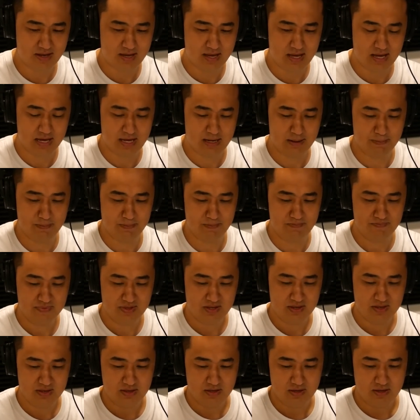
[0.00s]
um,
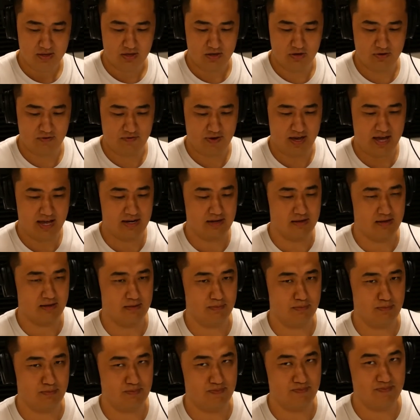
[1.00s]
you've had
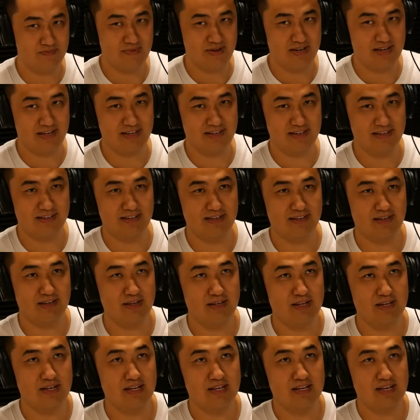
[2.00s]
a, a,
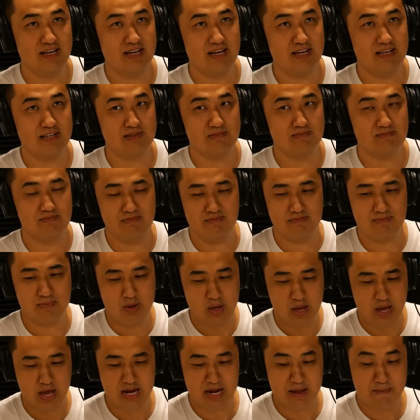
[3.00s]
a,
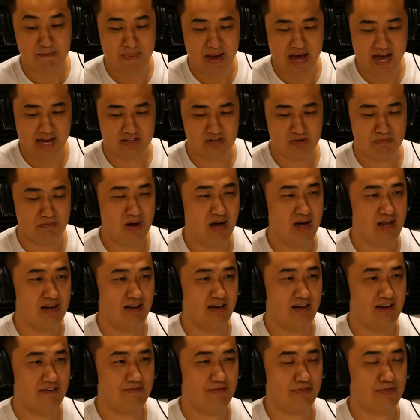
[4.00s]
an impact on my
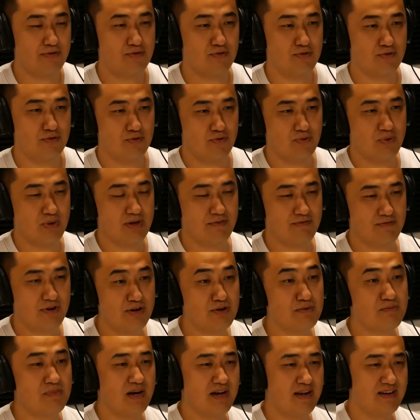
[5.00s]
life through a
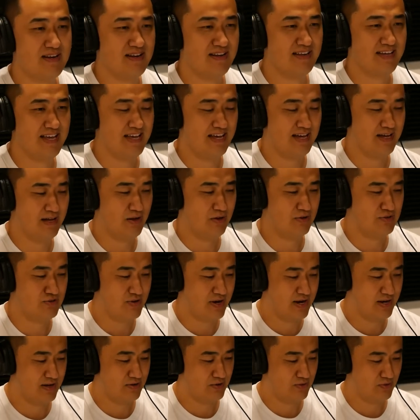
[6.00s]
friend of mine, uh,
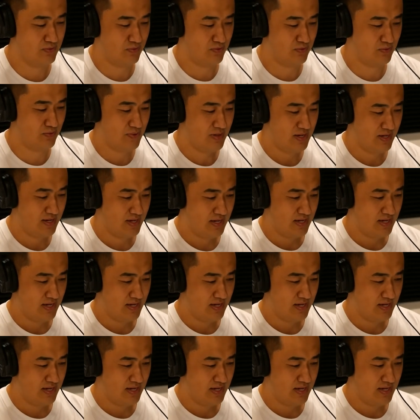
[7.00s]
Andrea, who